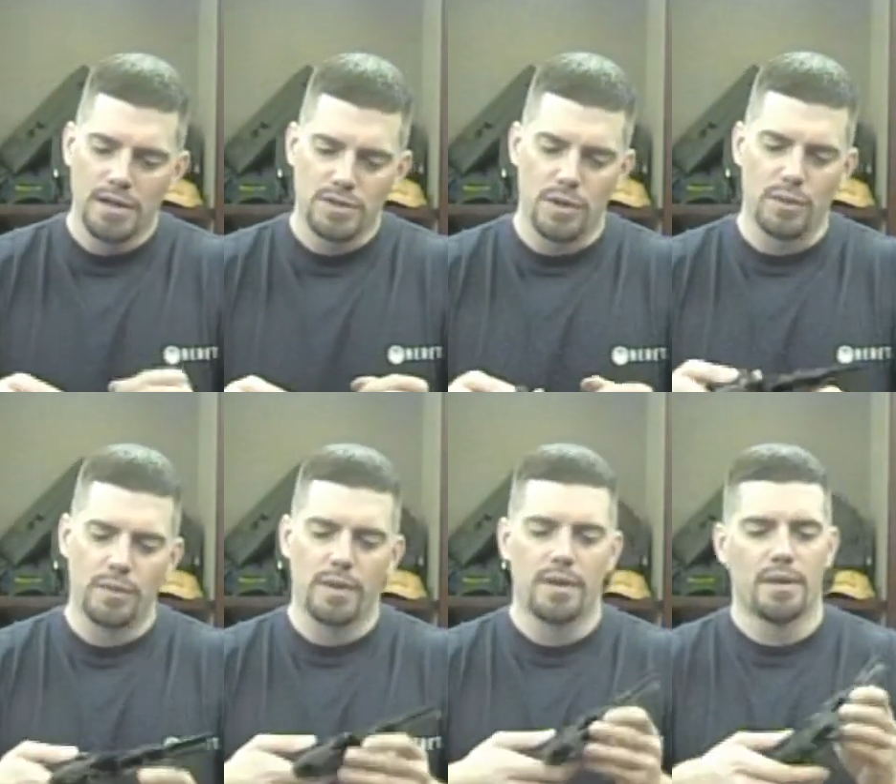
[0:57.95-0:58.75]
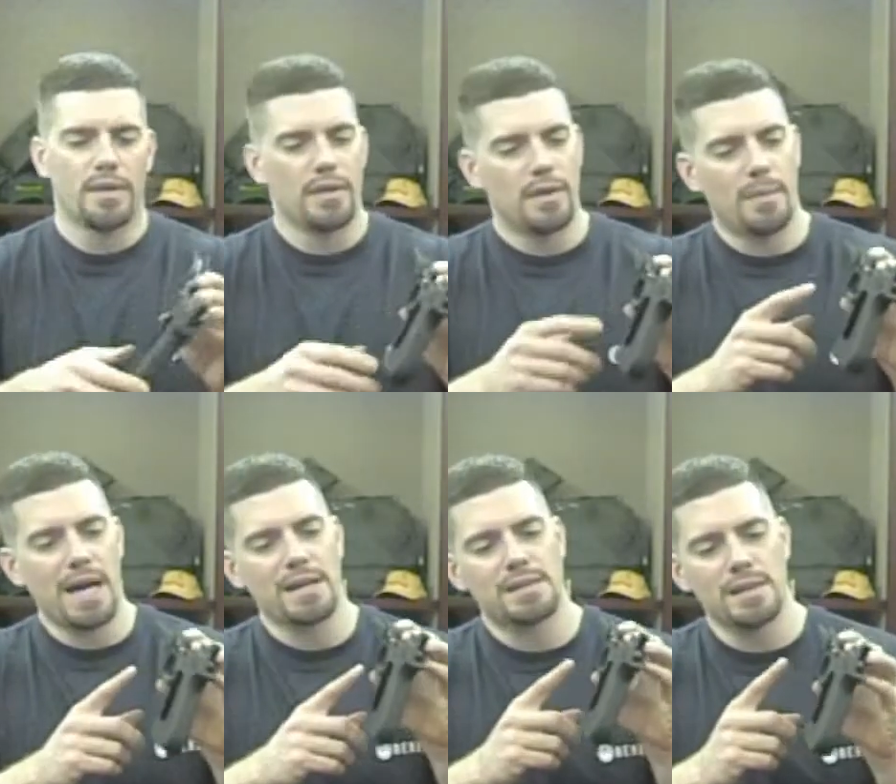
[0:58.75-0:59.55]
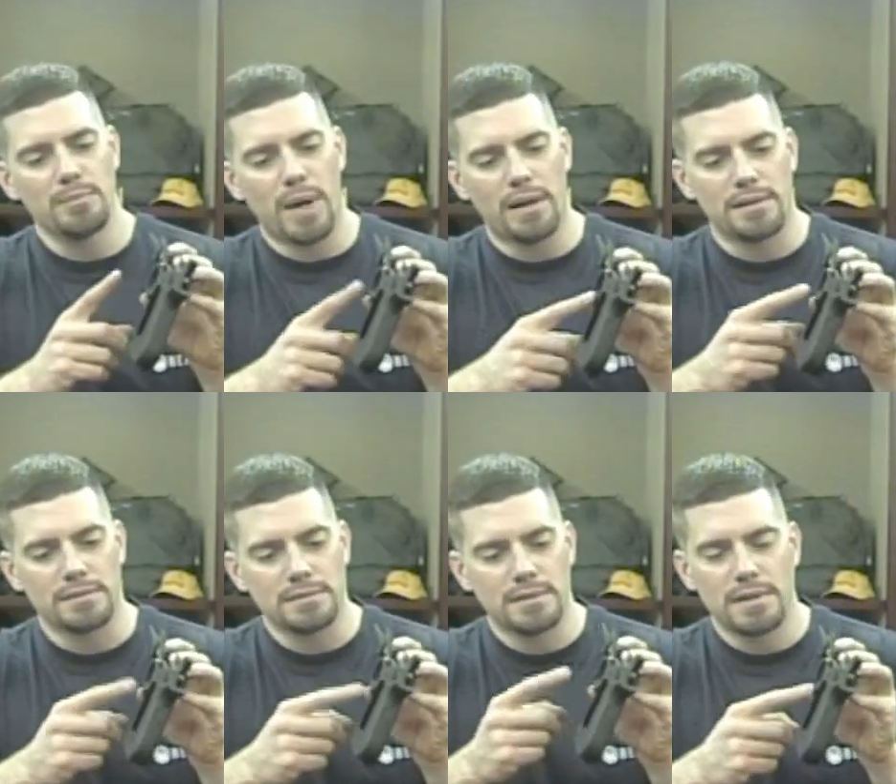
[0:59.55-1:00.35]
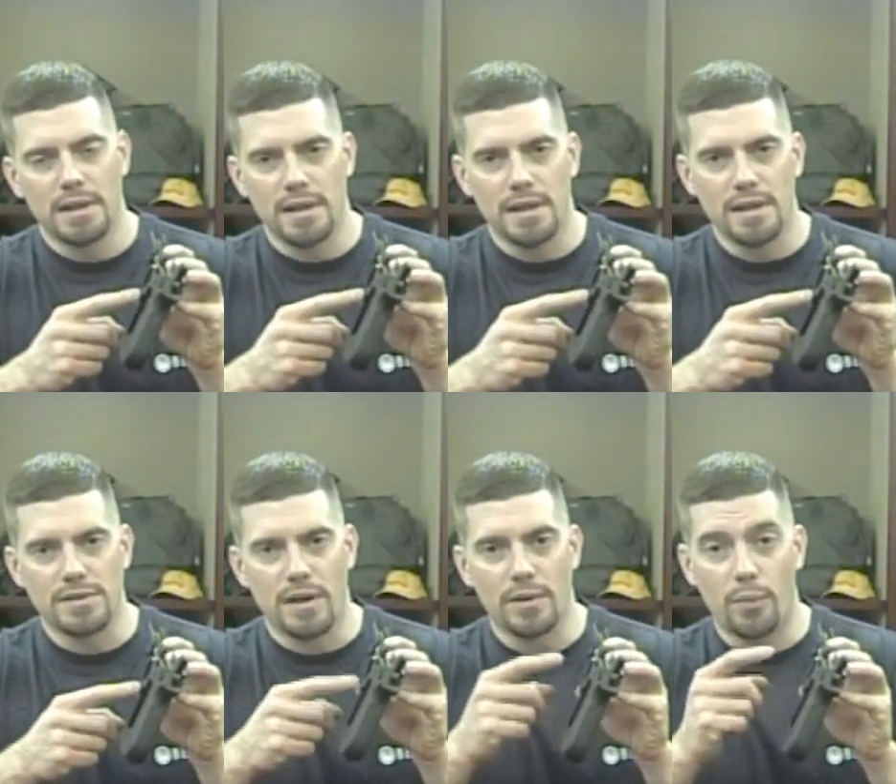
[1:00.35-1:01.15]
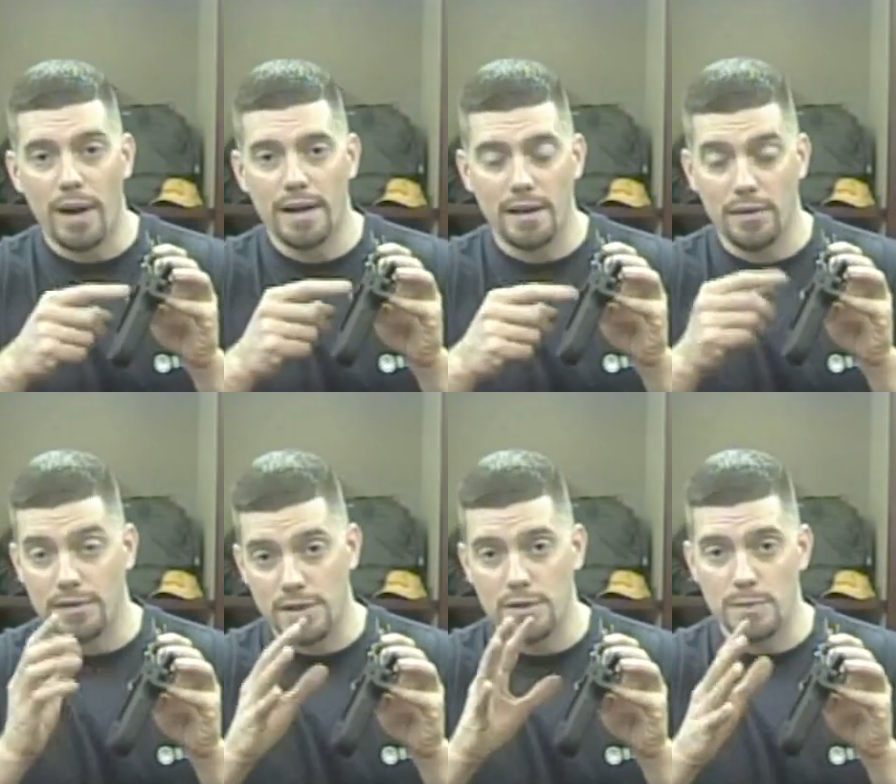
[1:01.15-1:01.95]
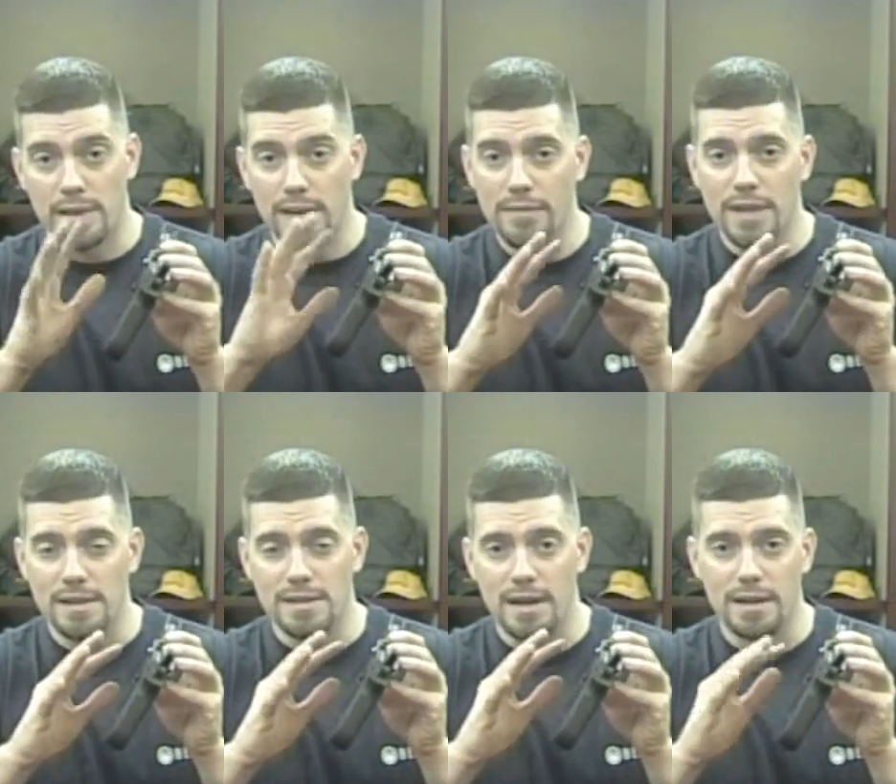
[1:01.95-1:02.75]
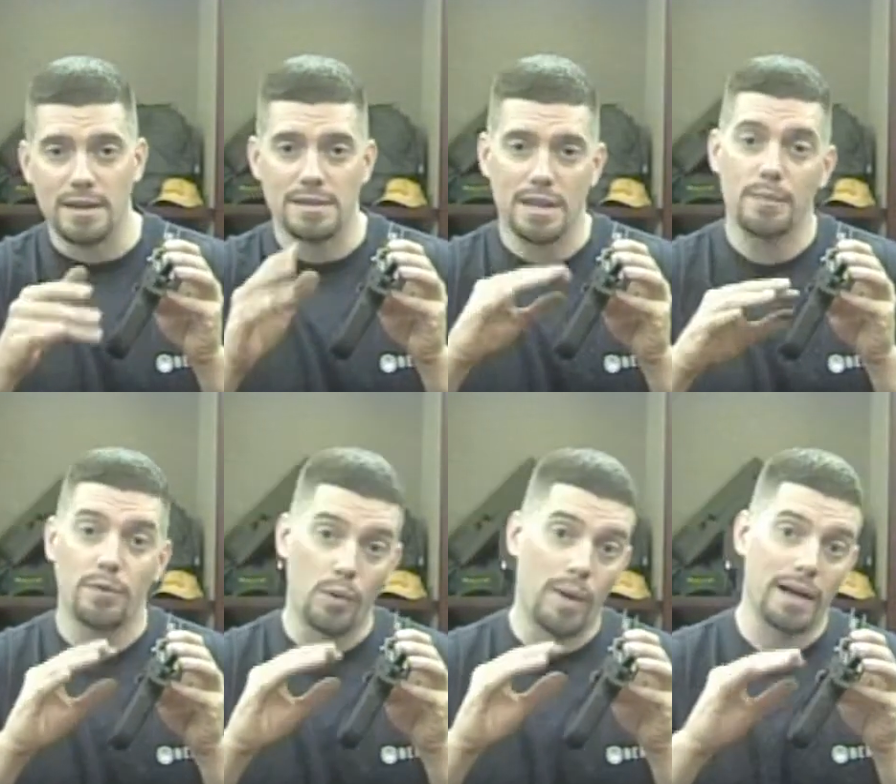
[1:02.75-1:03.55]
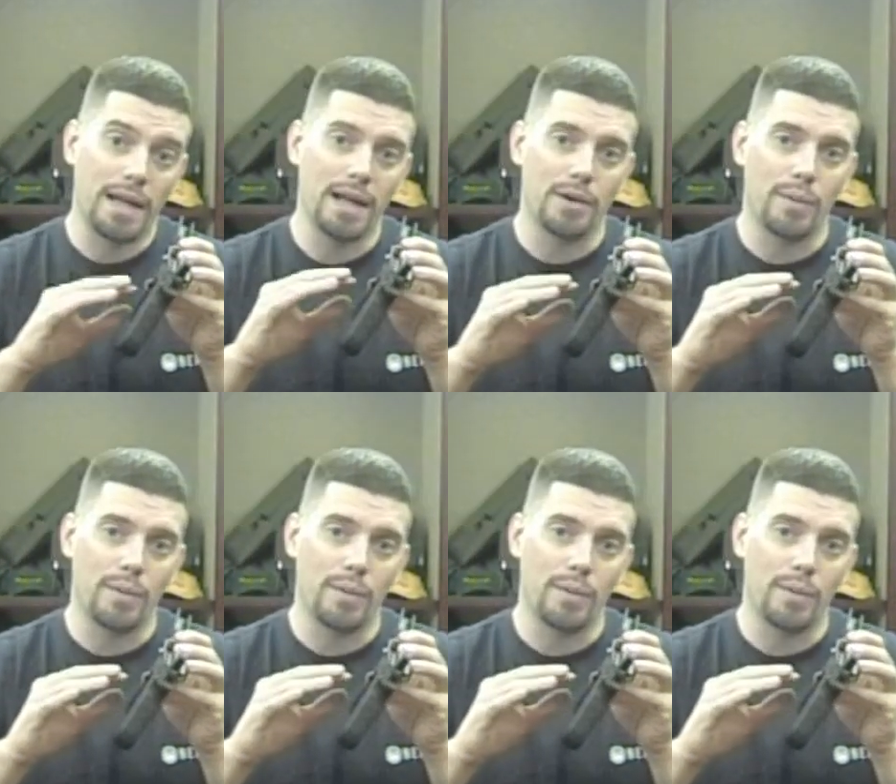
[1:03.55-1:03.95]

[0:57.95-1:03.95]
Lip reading: So the magazine button is on the right hand, or the left-hand side of the gun, set up for a right-hander